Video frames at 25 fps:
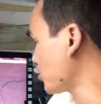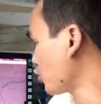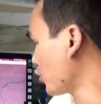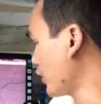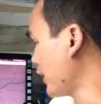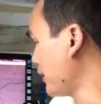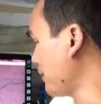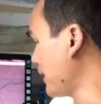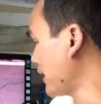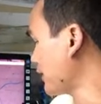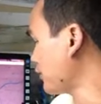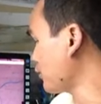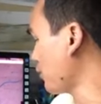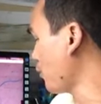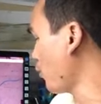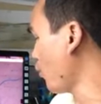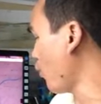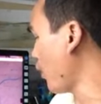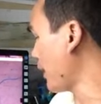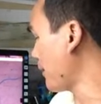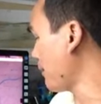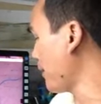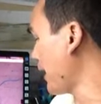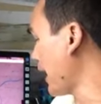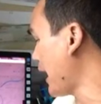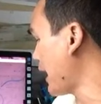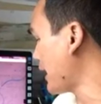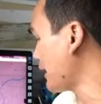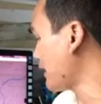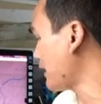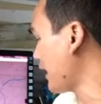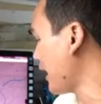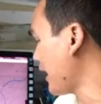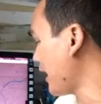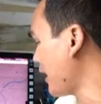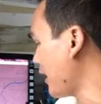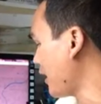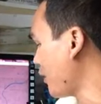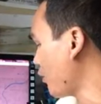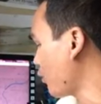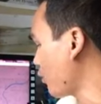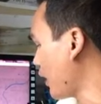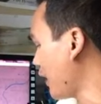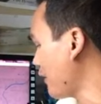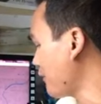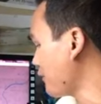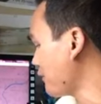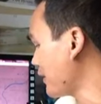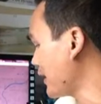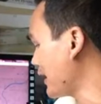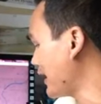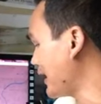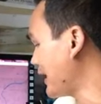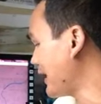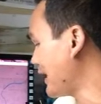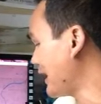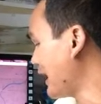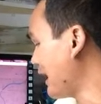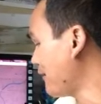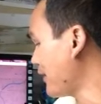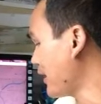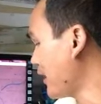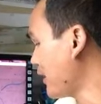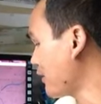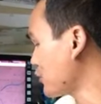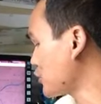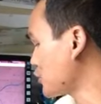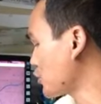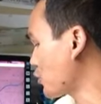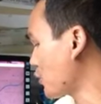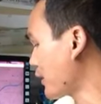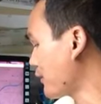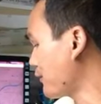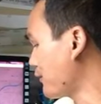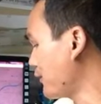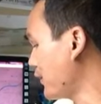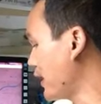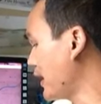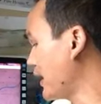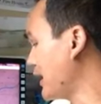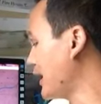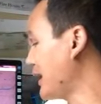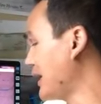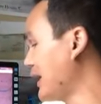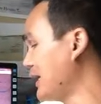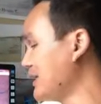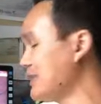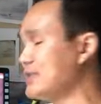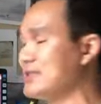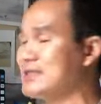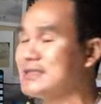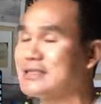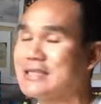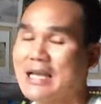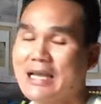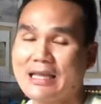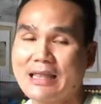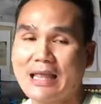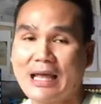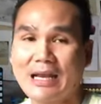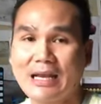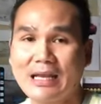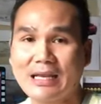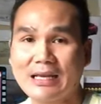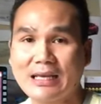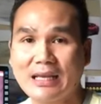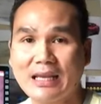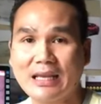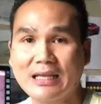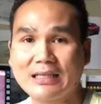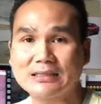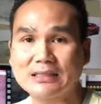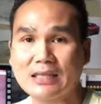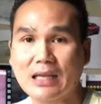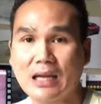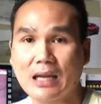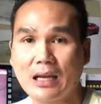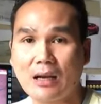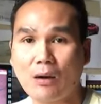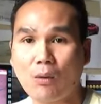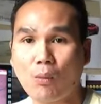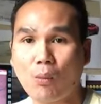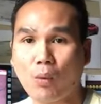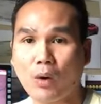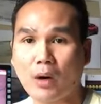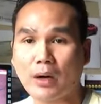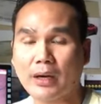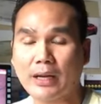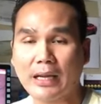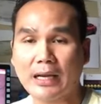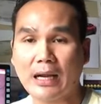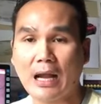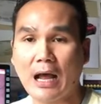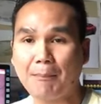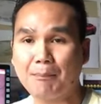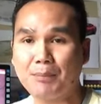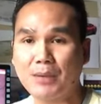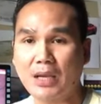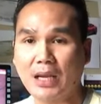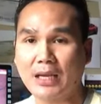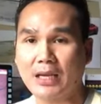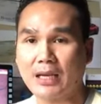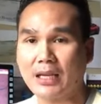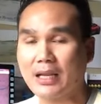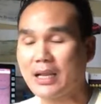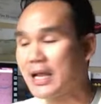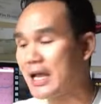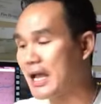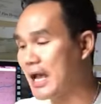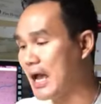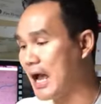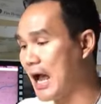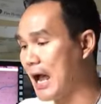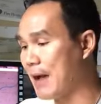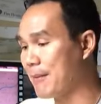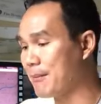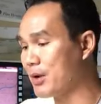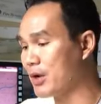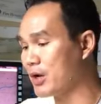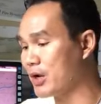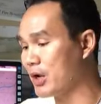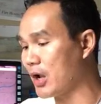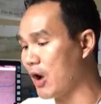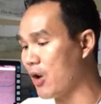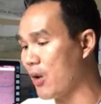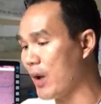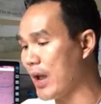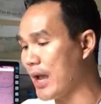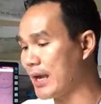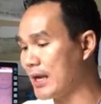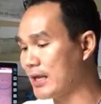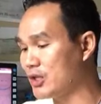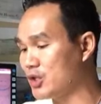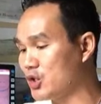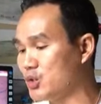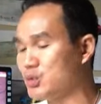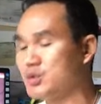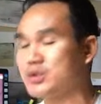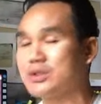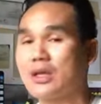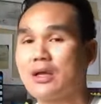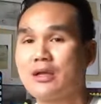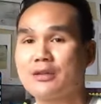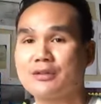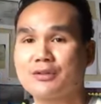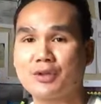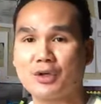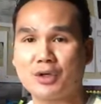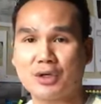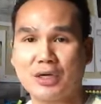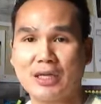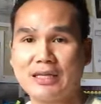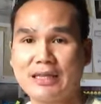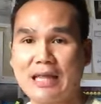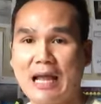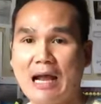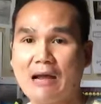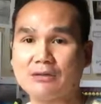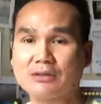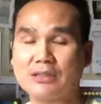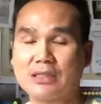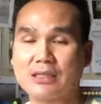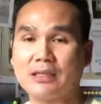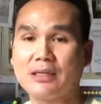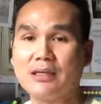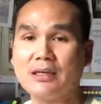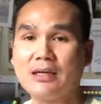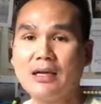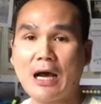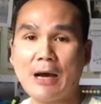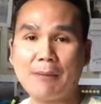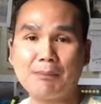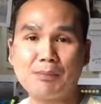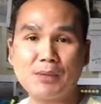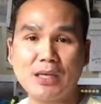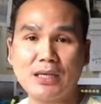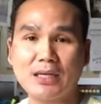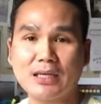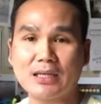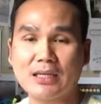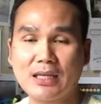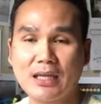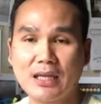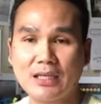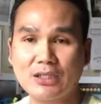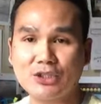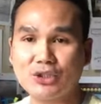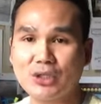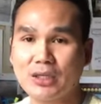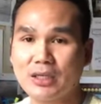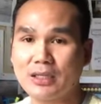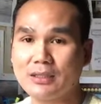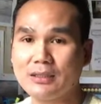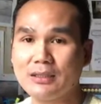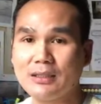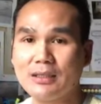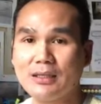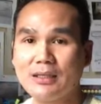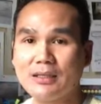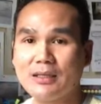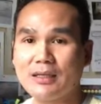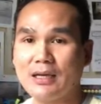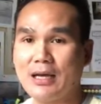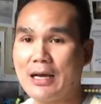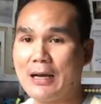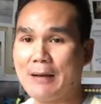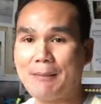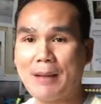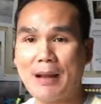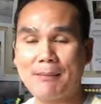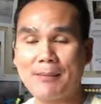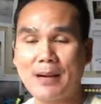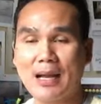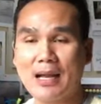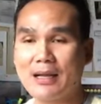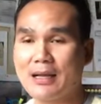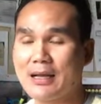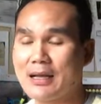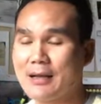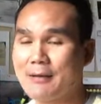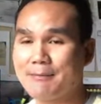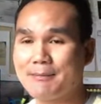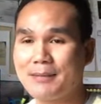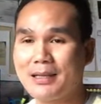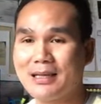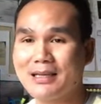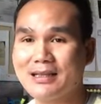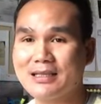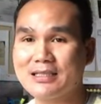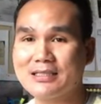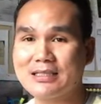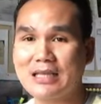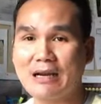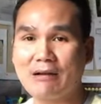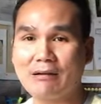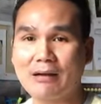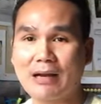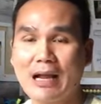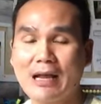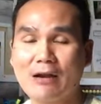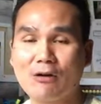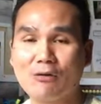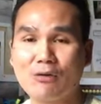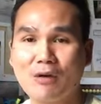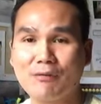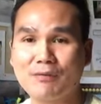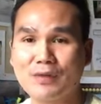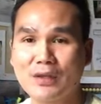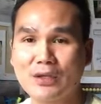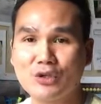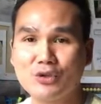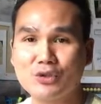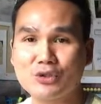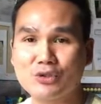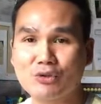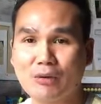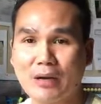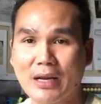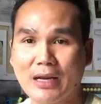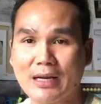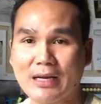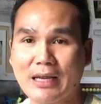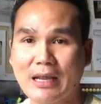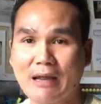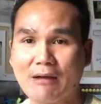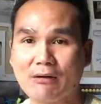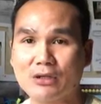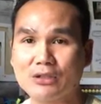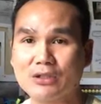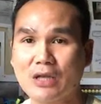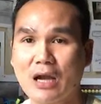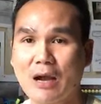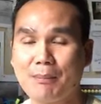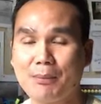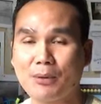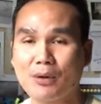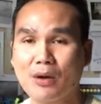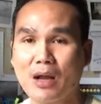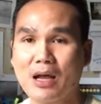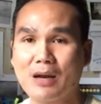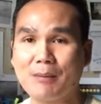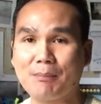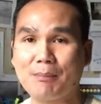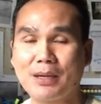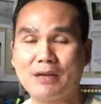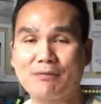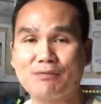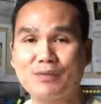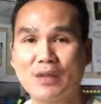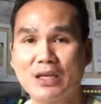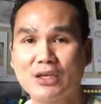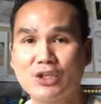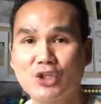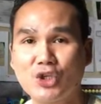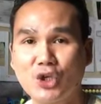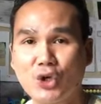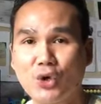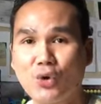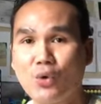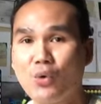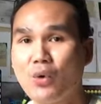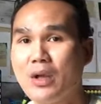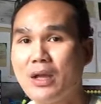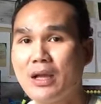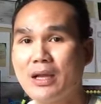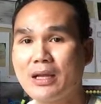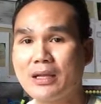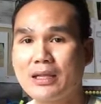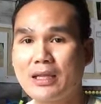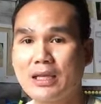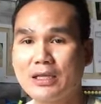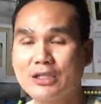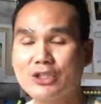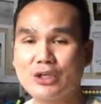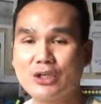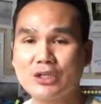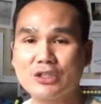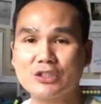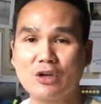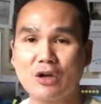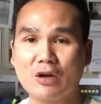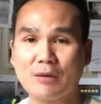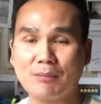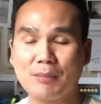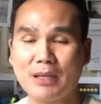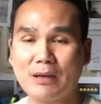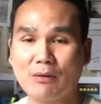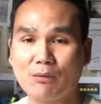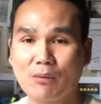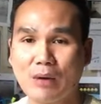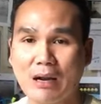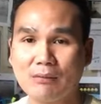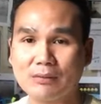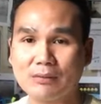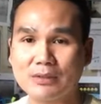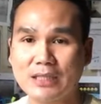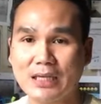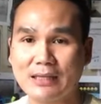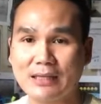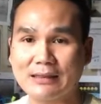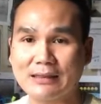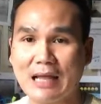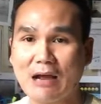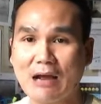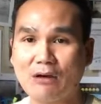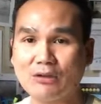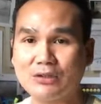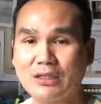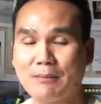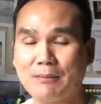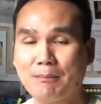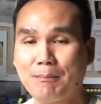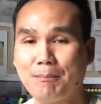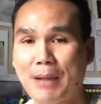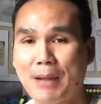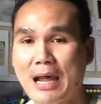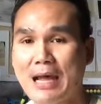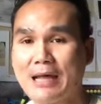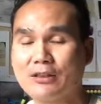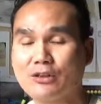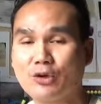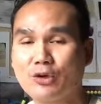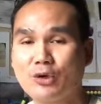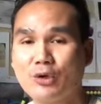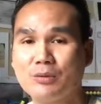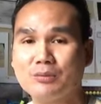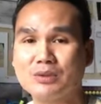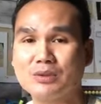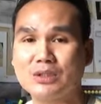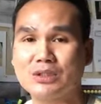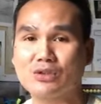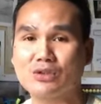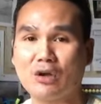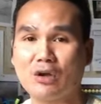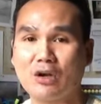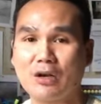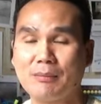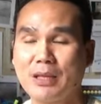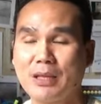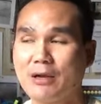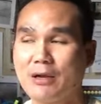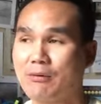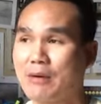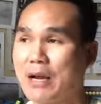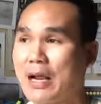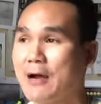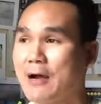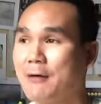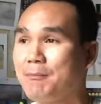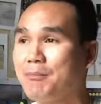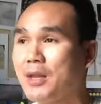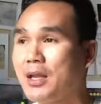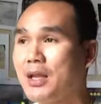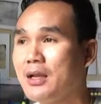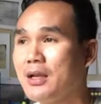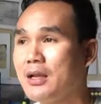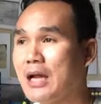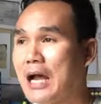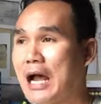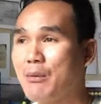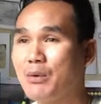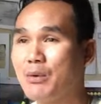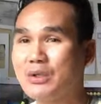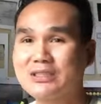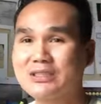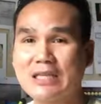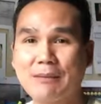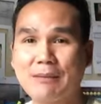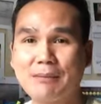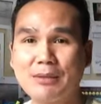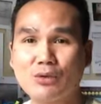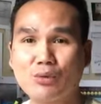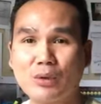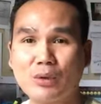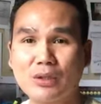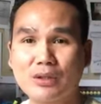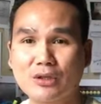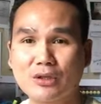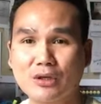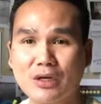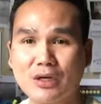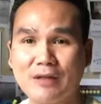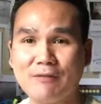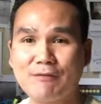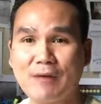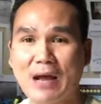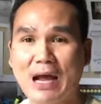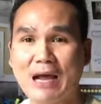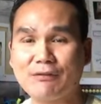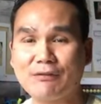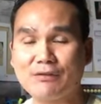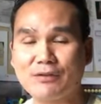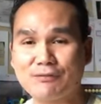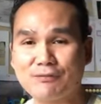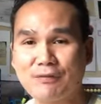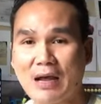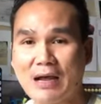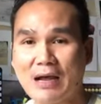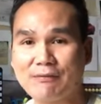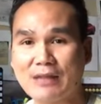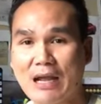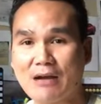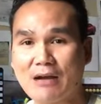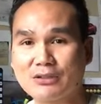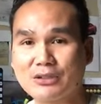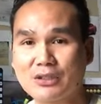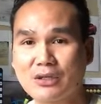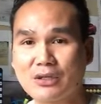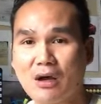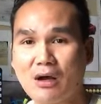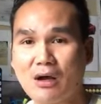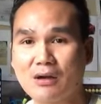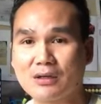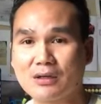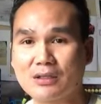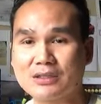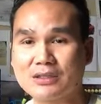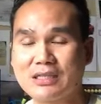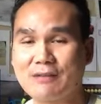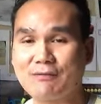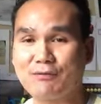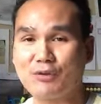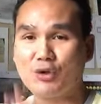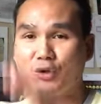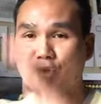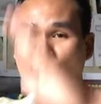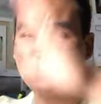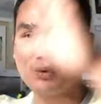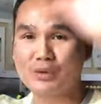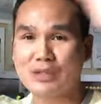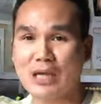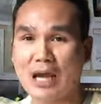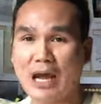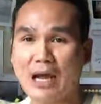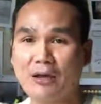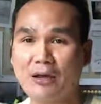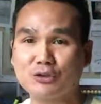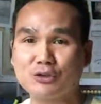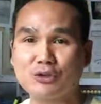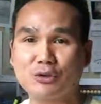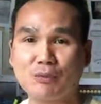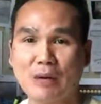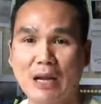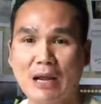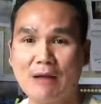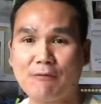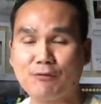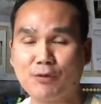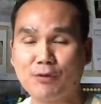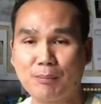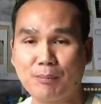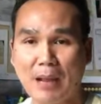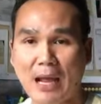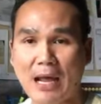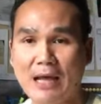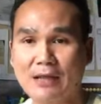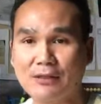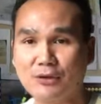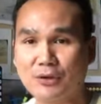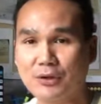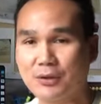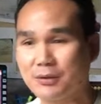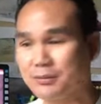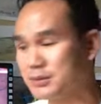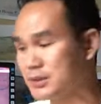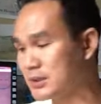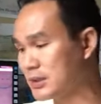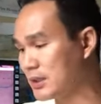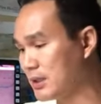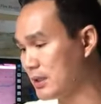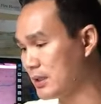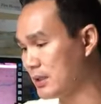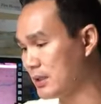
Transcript: 3-bedroom, 1-bath, roughly 1,100 square feet. Let's just say that it needs work and updating. I'm going to go ahead and use 30,000. Updated kitchen. I'm not in this area. I don't know if they use granite countertop or not, but if they do, kitchen is going to be around 10,000. Bathrooms is going to be around, I would say, between $35,000 to $5,000 if you do tile surround for bathrooms.